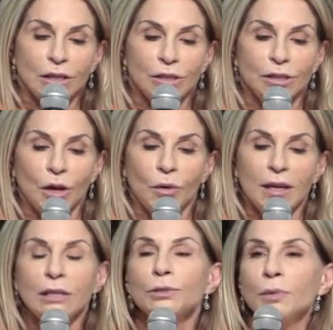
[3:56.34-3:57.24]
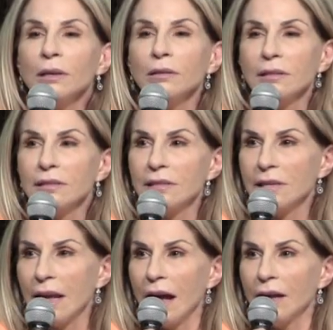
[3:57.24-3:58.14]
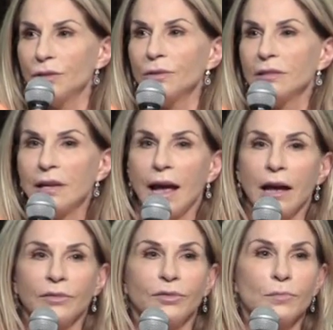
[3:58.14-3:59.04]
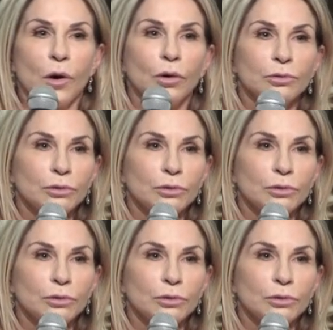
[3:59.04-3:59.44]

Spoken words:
So Israel is under attack from all